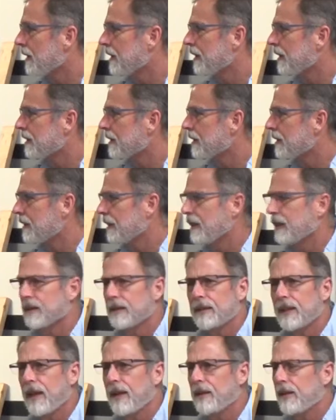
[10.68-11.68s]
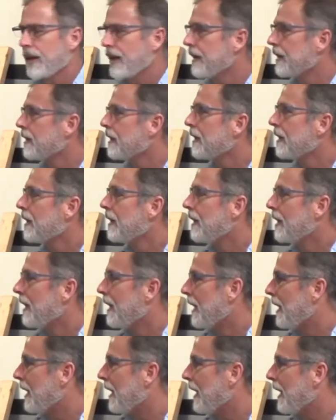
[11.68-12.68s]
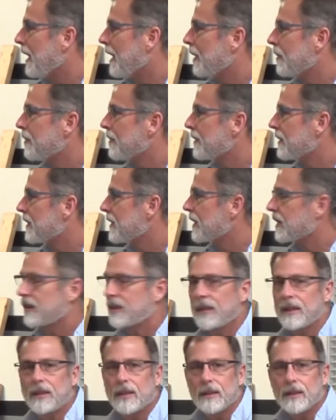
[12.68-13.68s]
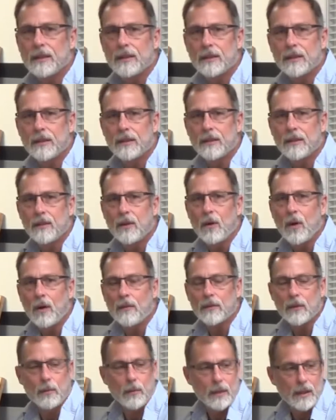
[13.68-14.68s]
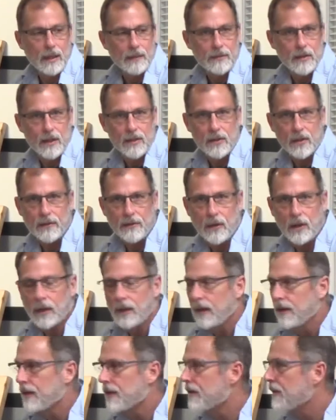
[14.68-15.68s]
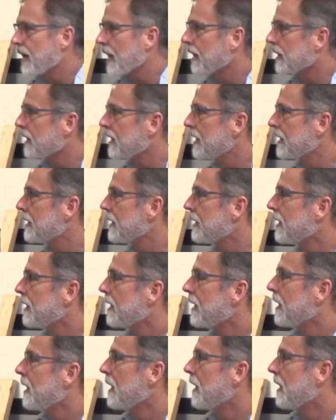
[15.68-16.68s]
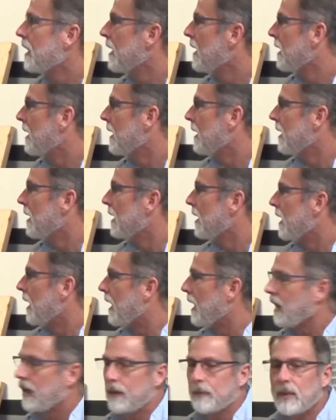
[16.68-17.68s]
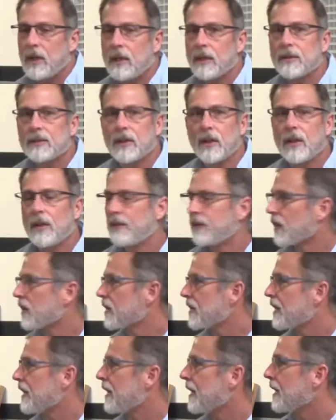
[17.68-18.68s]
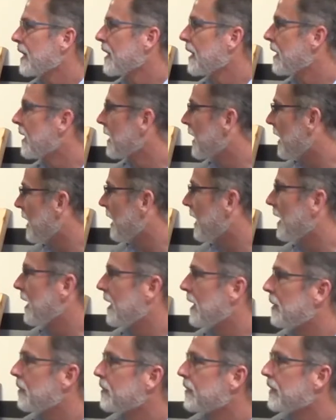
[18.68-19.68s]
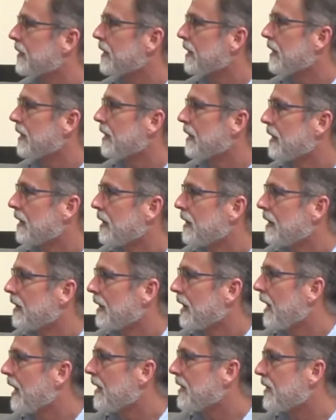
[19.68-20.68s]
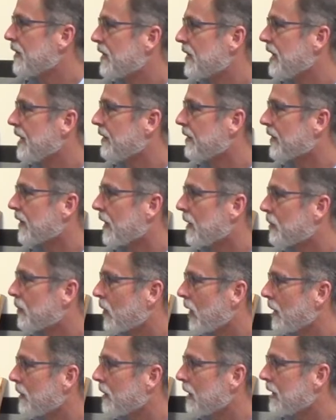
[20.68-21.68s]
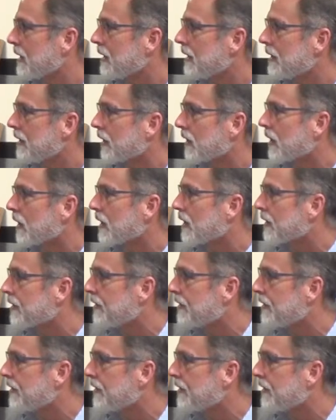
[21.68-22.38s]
think, yeah, Saturday. Just gonna go over what I've done so far on this deck lid. So first thing, as you've seen from probably earlier